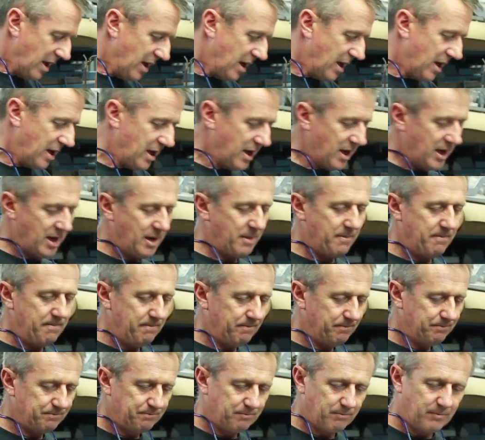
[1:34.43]

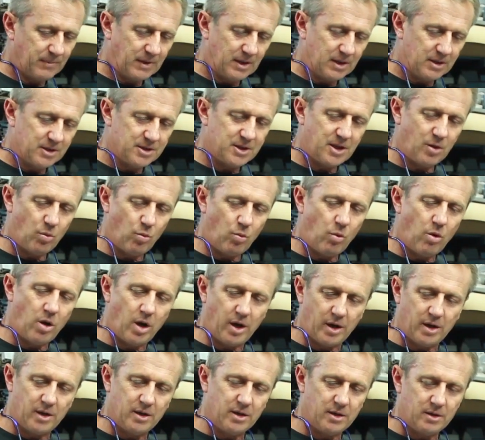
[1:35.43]
So
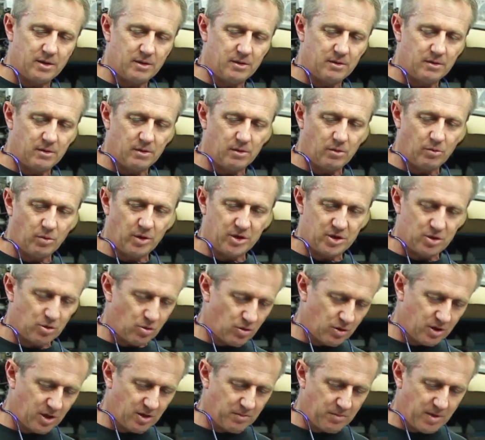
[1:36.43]
what we're
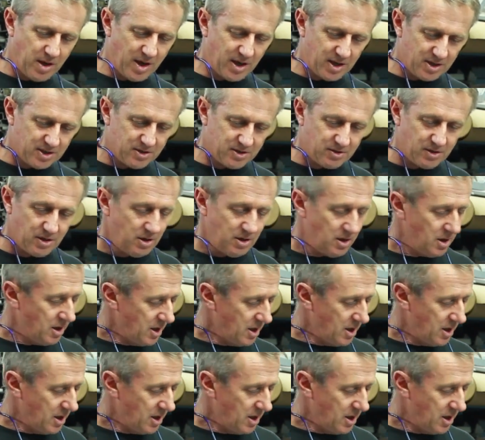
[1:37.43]
talking about is